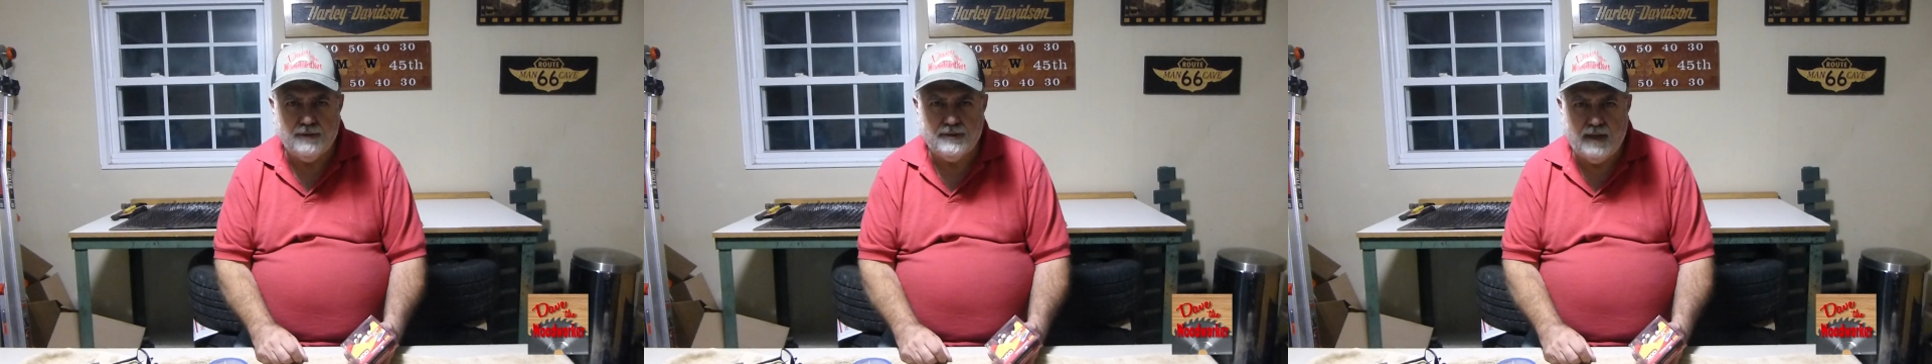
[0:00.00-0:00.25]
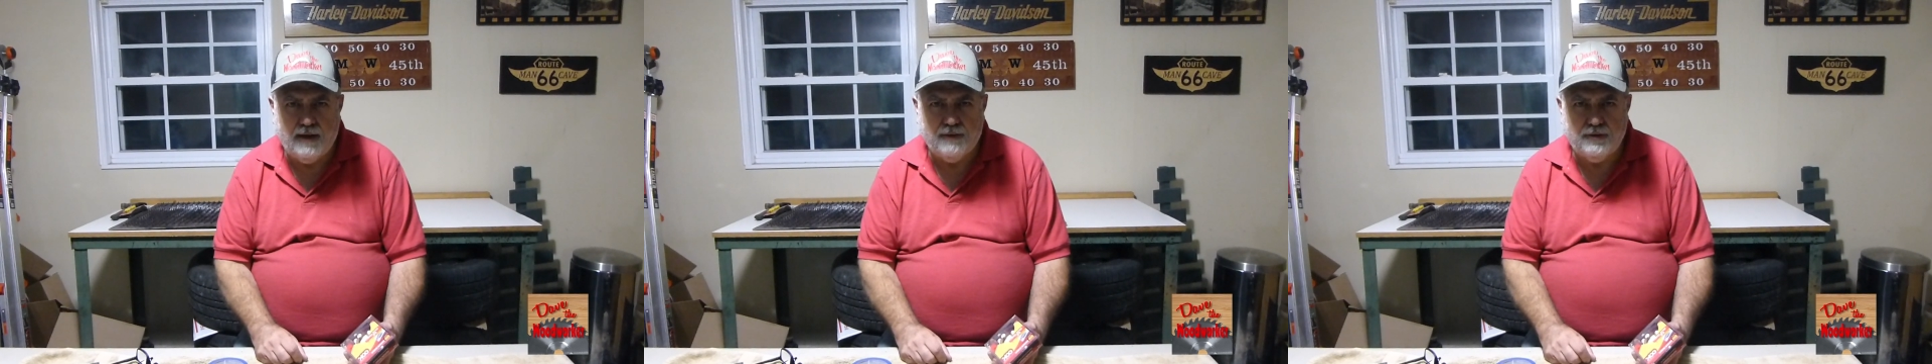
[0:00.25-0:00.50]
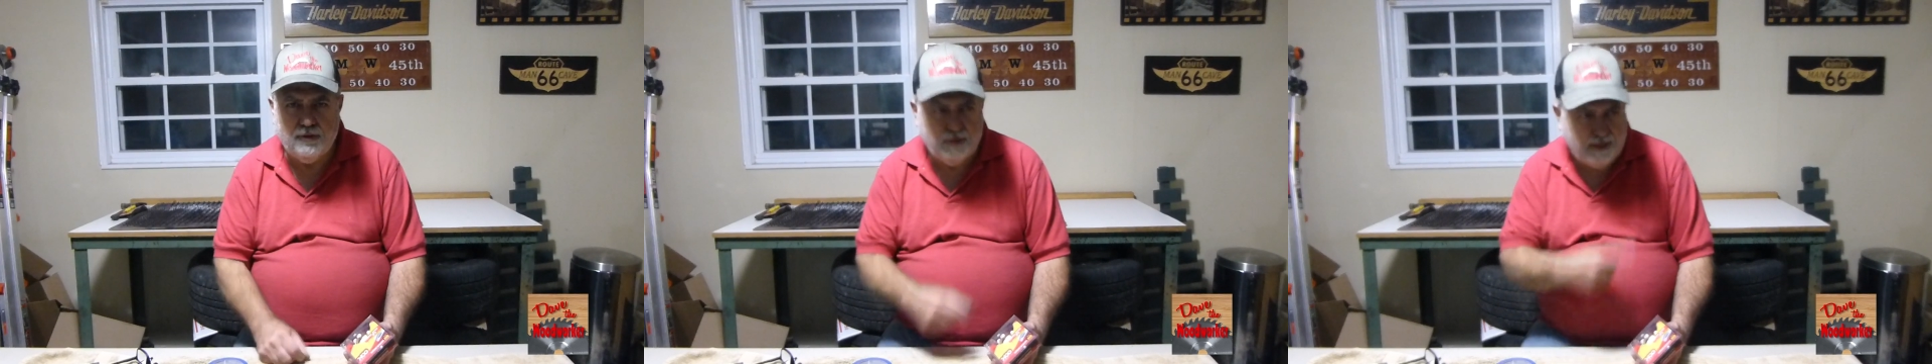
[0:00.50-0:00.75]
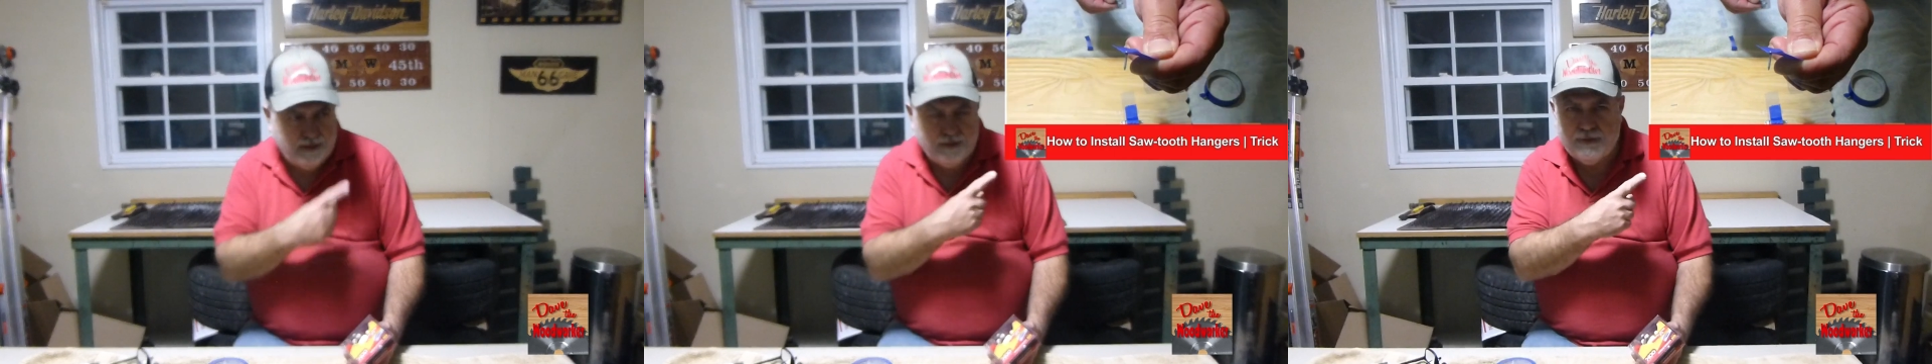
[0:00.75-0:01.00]
Sawtooth
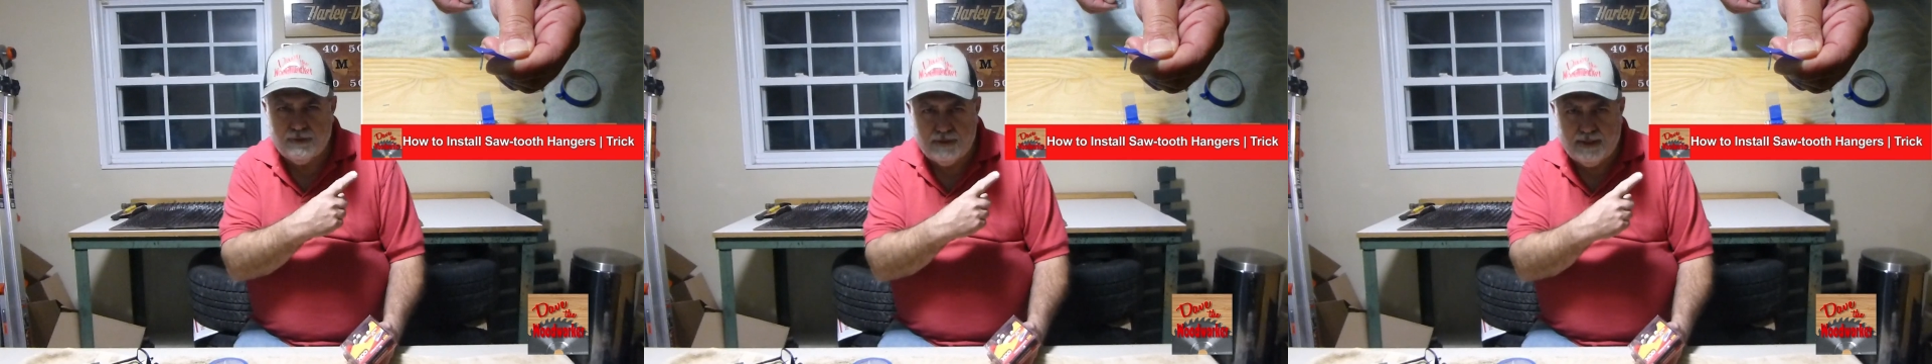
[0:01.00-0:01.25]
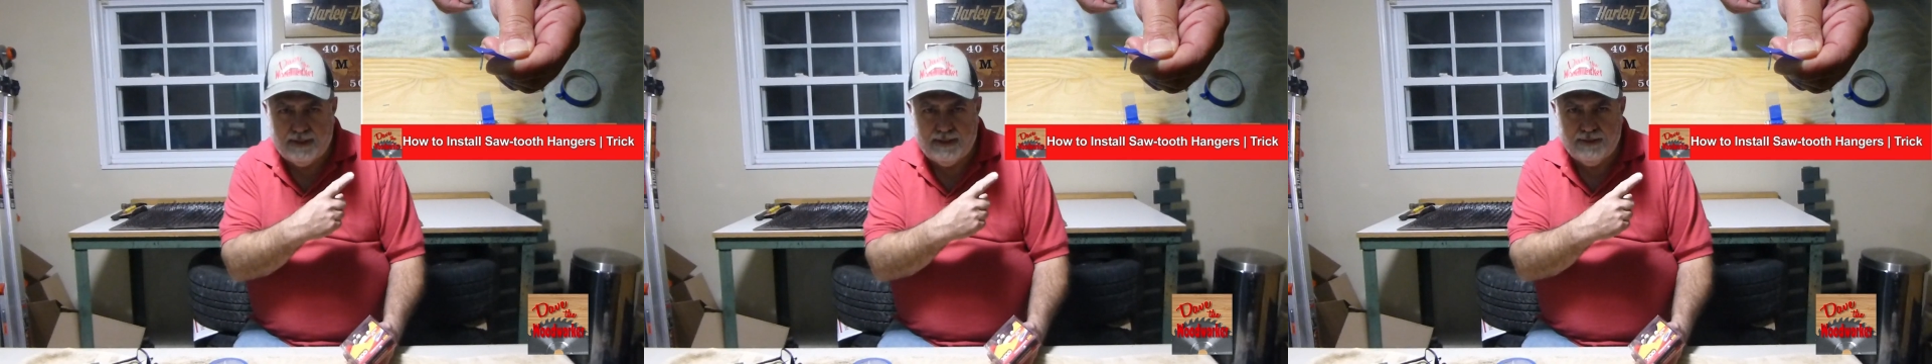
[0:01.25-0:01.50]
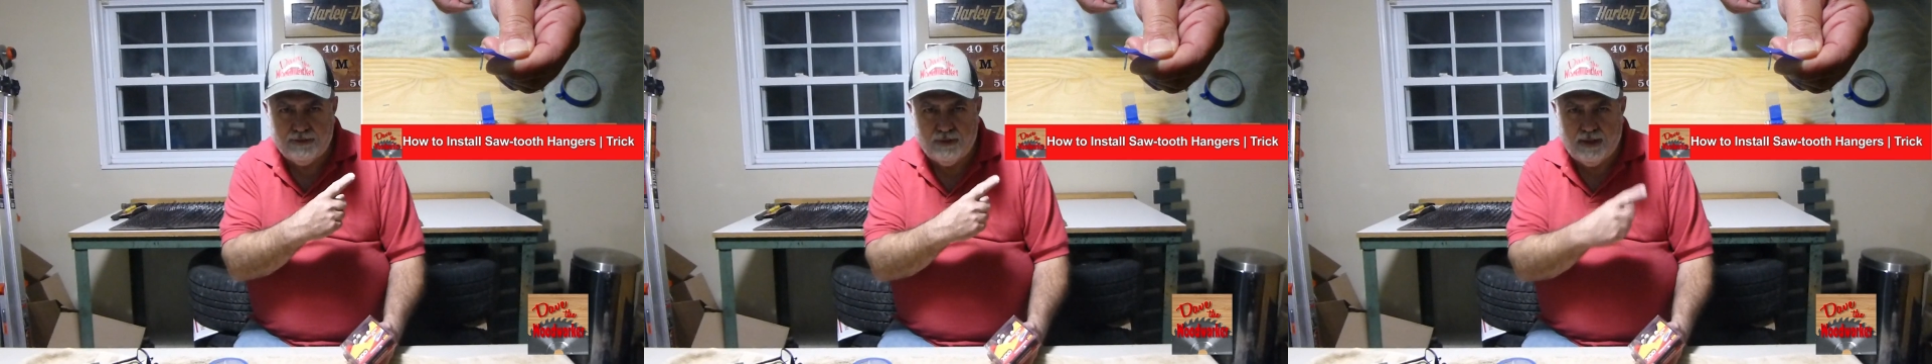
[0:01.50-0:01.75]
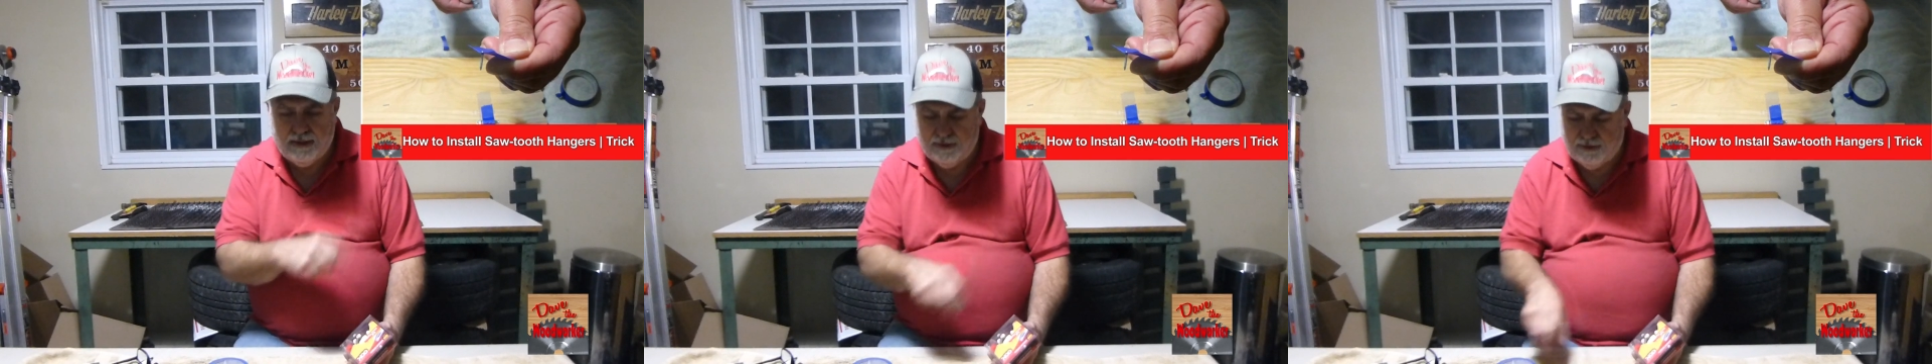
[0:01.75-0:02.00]
hangers like this
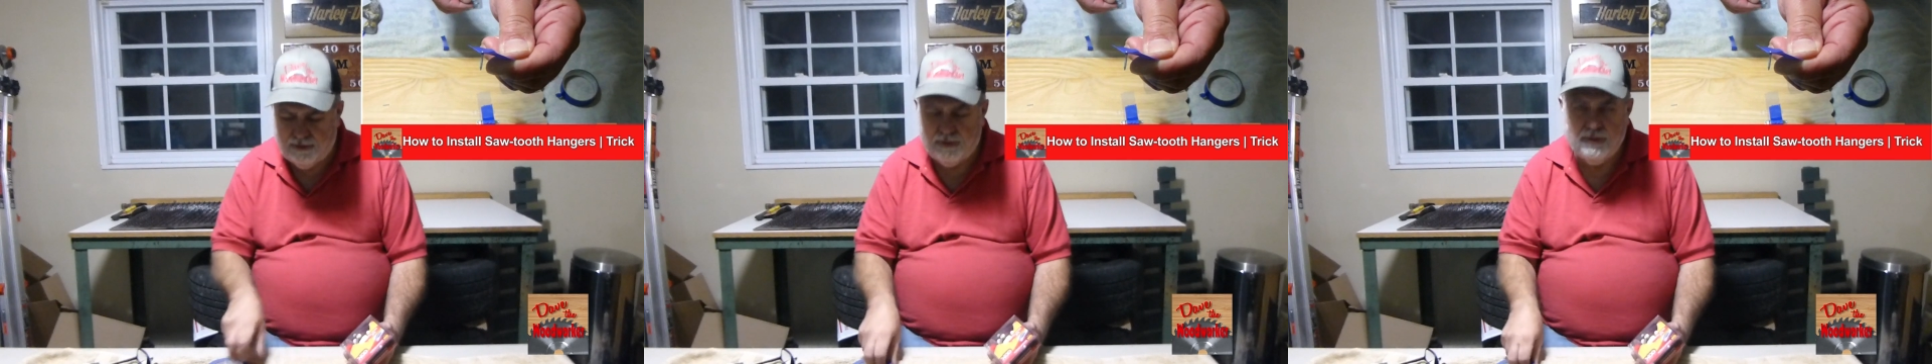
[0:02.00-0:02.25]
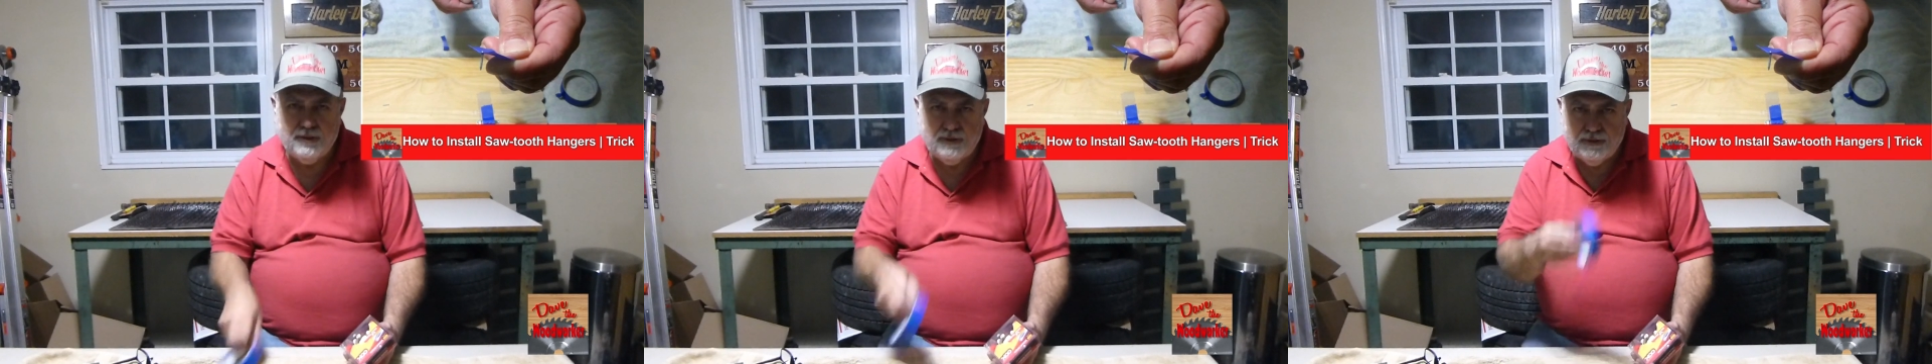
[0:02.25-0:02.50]
right here